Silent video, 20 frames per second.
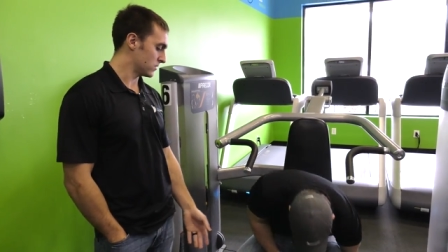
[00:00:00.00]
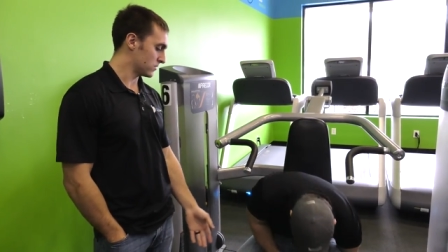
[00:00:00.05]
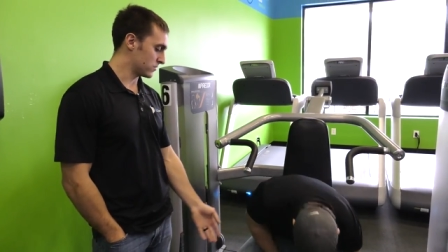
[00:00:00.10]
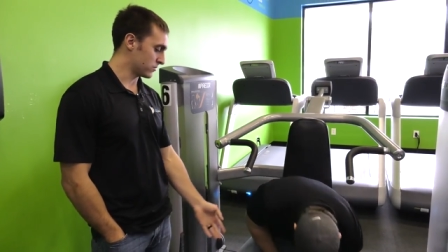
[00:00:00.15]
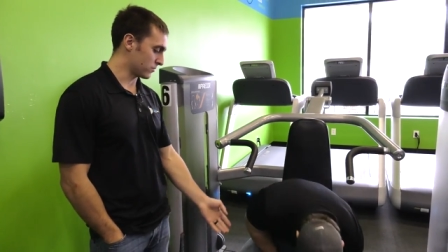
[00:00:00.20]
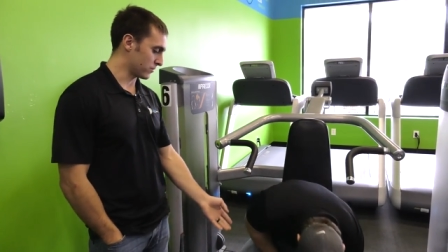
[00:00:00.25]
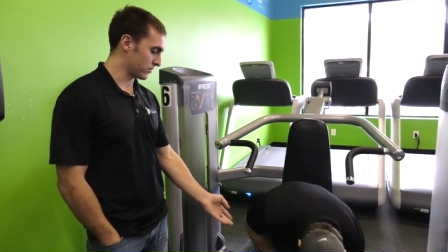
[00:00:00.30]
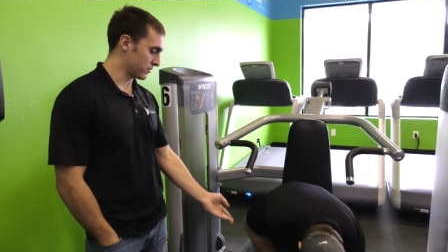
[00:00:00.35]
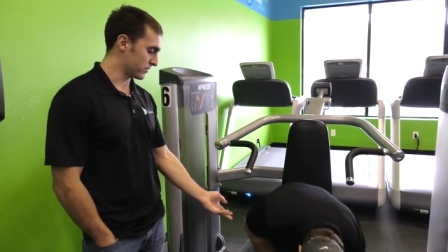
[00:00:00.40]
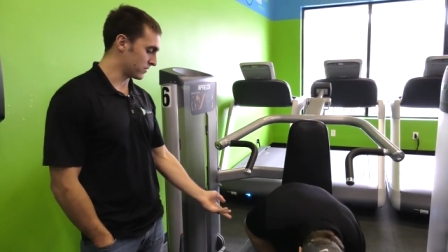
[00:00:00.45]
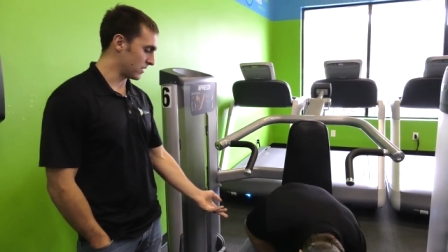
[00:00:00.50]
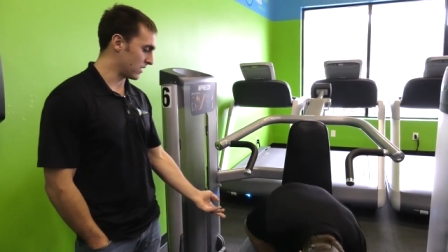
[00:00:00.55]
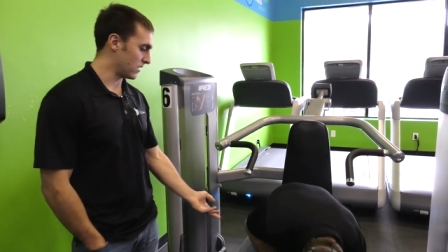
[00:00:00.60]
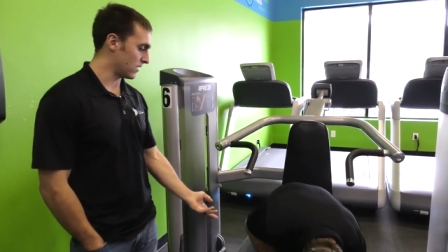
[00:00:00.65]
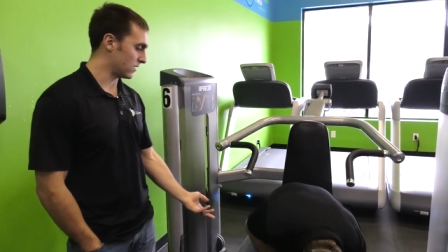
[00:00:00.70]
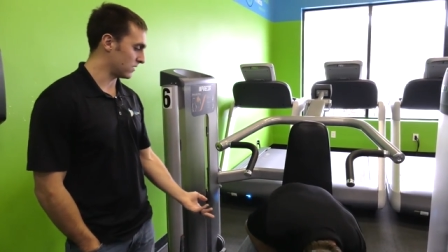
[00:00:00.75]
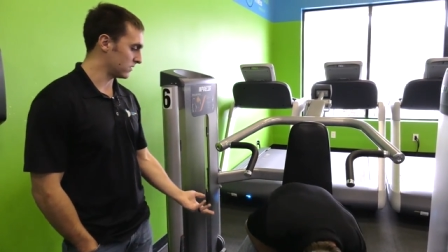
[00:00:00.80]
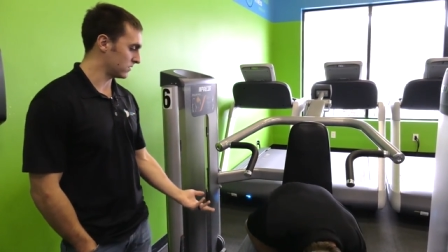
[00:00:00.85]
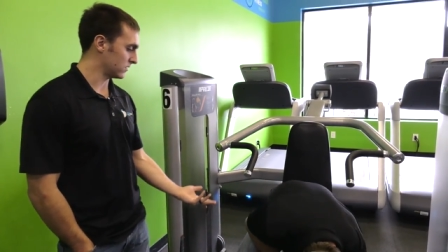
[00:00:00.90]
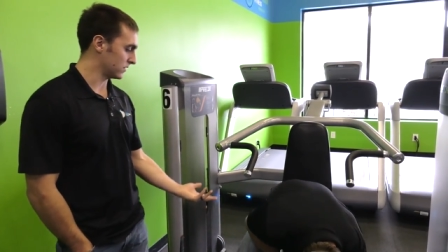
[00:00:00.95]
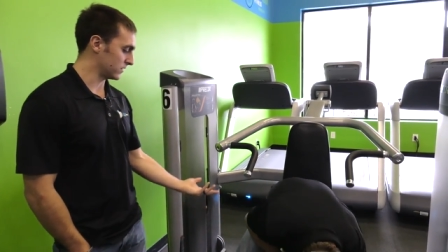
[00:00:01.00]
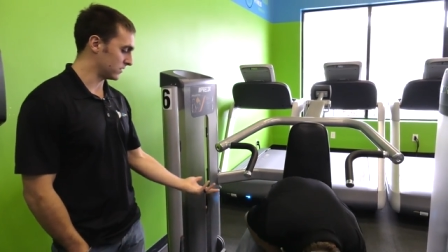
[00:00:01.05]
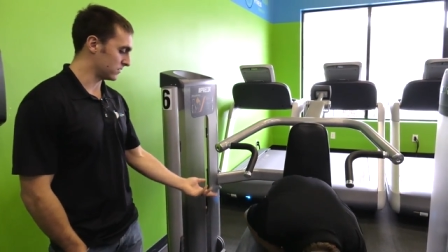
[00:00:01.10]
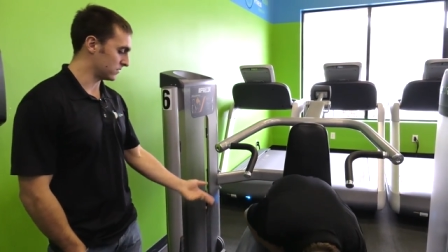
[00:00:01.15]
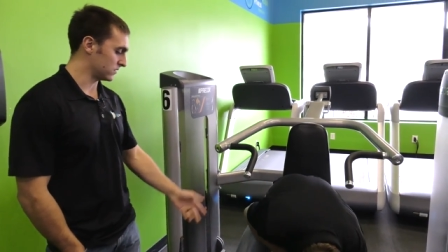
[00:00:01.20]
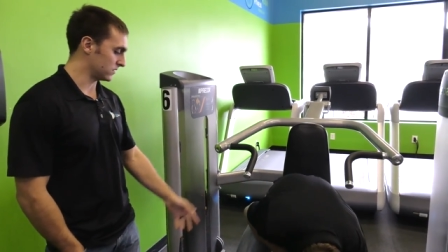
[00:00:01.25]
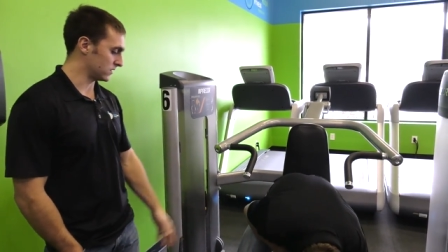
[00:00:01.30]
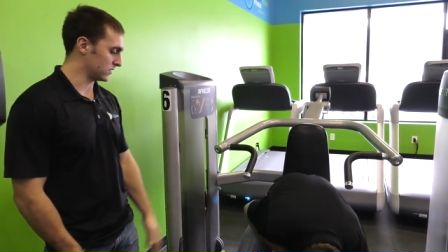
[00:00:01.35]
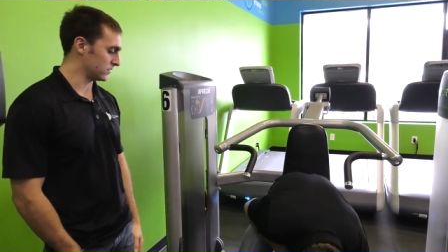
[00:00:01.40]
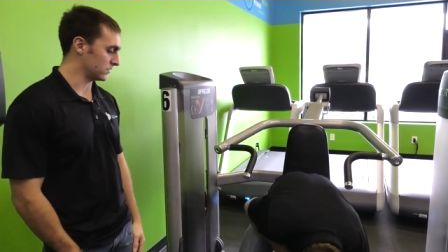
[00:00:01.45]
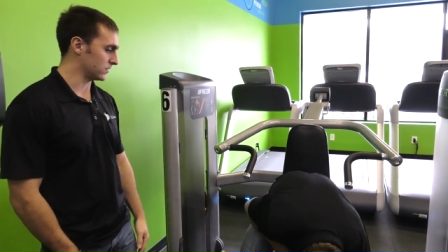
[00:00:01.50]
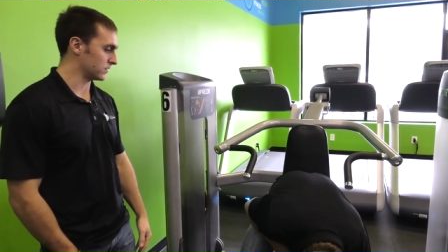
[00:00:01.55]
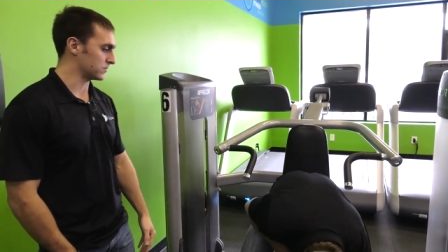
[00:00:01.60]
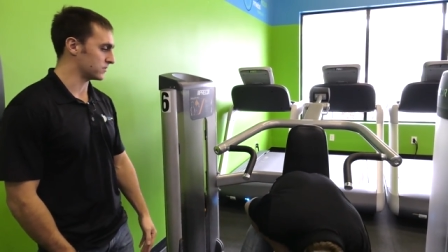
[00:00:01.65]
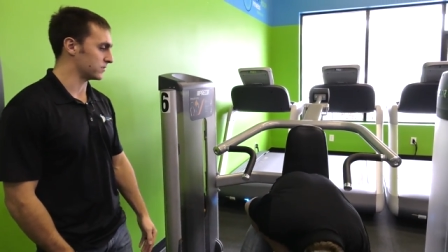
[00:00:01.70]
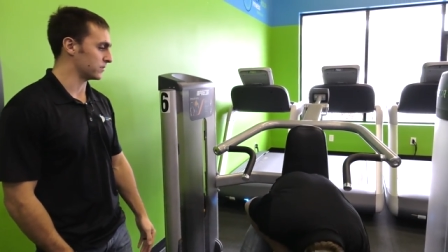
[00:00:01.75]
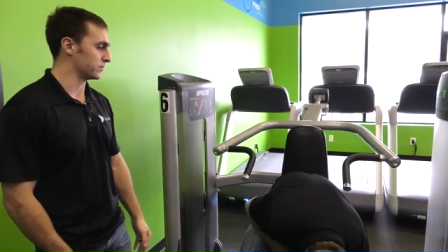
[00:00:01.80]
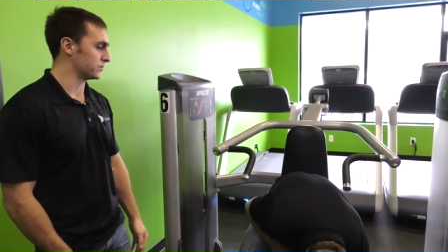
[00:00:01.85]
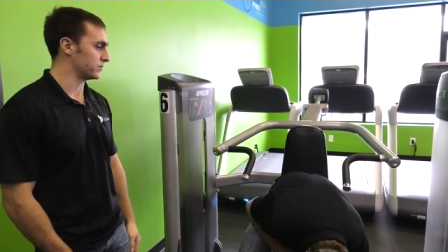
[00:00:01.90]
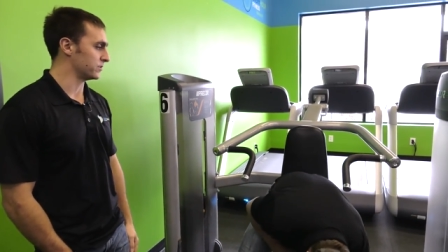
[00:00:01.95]
short or tall, it'll
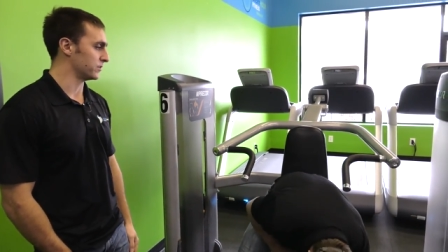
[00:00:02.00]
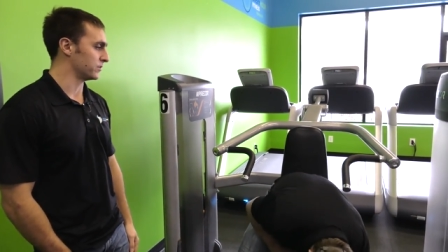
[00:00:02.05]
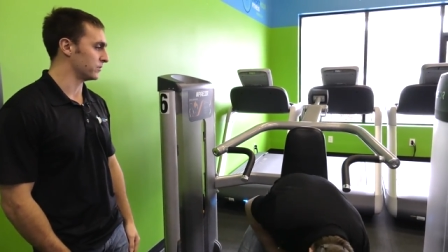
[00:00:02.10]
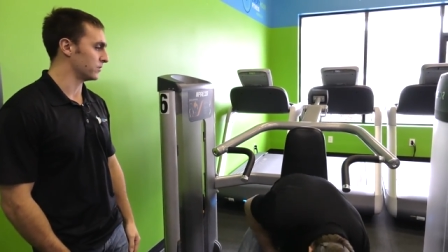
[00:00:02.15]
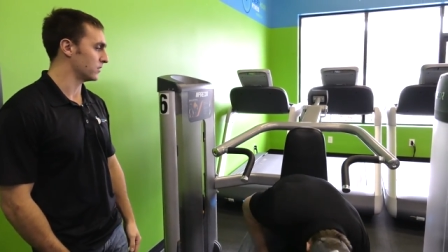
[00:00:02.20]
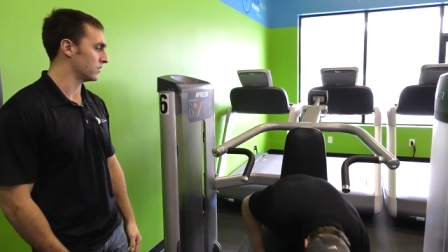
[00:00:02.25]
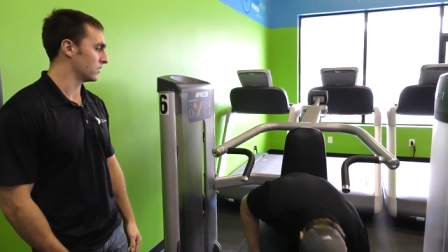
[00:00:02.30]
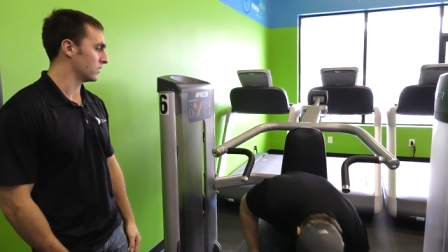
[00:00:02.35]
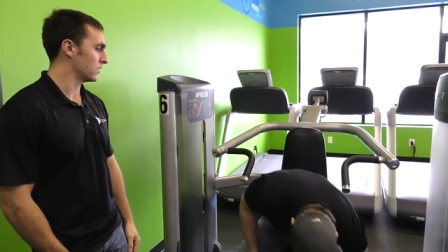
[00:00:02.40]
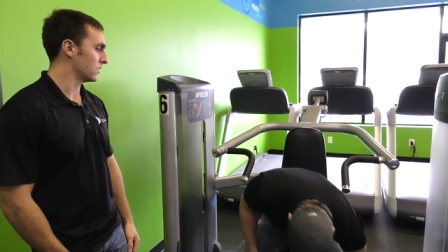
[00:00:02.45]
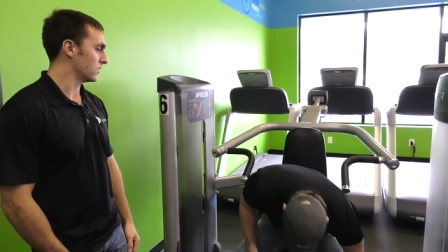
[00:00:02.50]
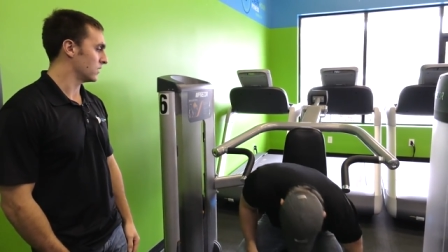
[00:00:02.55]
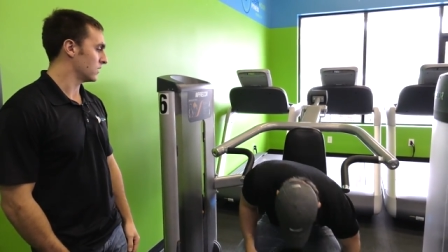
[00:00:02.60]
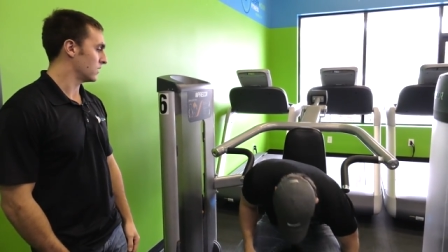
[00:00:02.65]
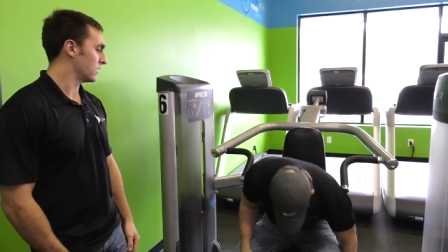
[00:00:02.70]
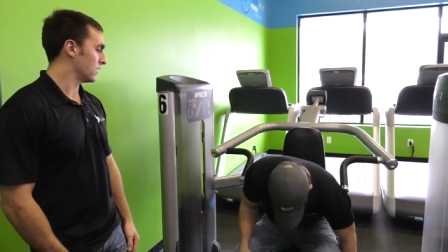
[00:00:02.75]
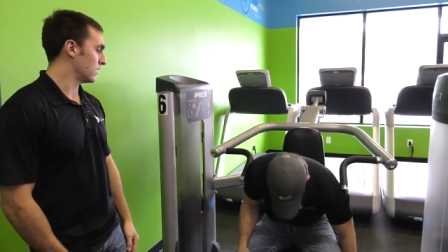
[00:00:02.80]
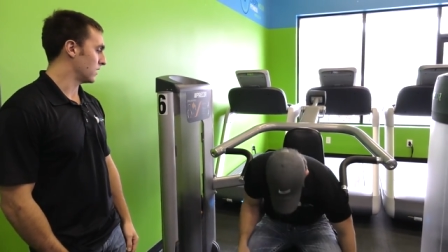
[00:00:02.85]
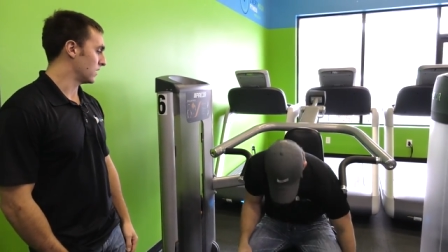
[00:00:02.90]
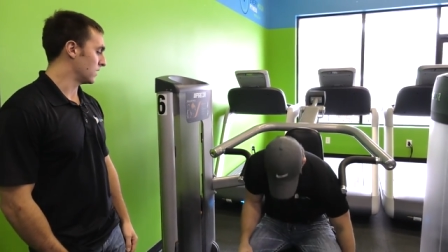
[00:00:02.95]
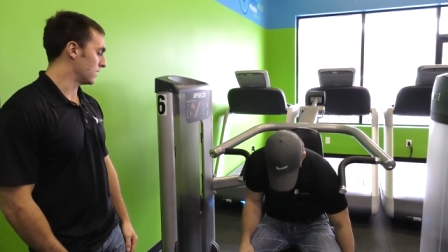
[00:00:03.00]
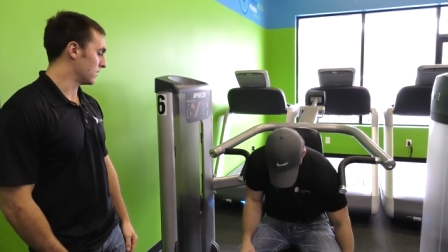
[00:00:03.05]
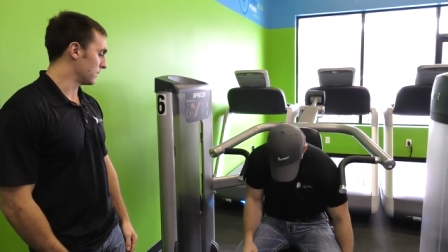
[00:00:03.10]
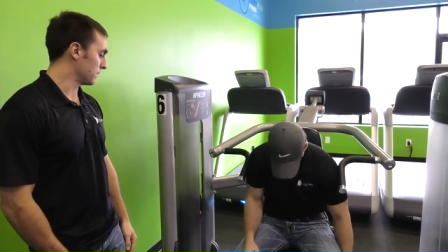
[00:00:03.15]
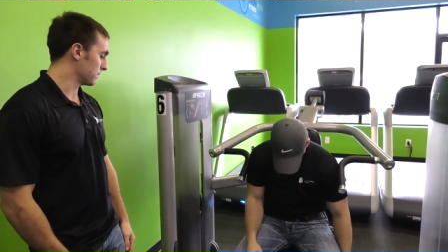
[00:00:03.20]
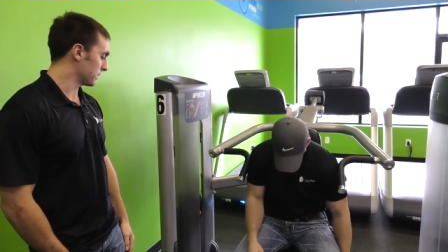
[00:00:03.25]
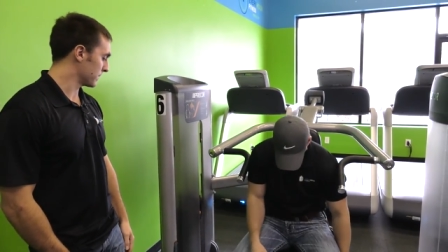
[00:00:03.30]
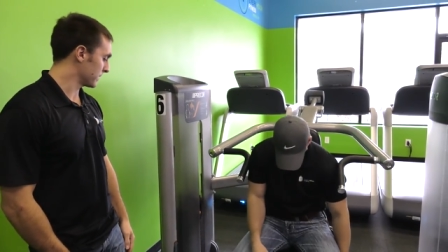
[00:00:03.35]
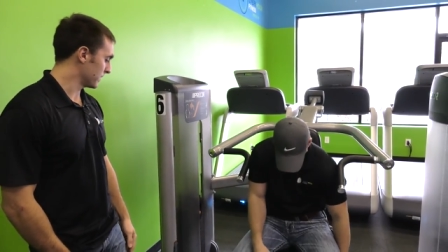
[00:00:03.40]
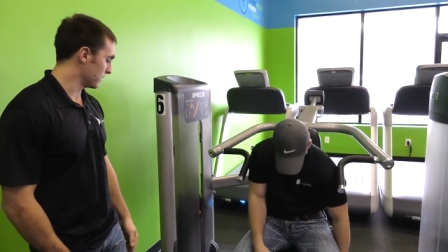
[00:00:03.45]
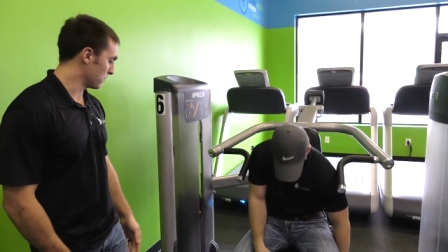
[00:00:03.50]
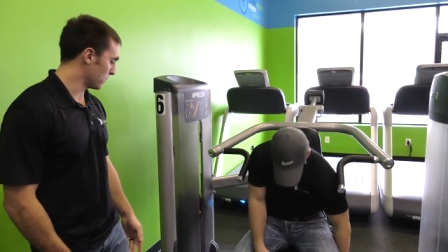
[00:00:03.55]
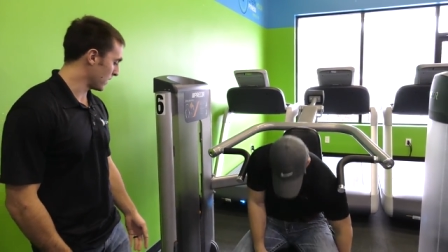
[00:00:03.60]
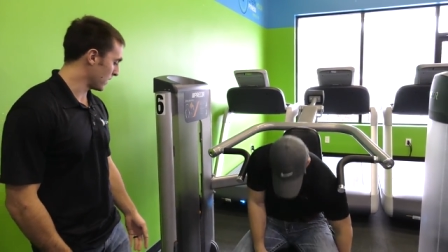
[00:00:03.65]
suit you. The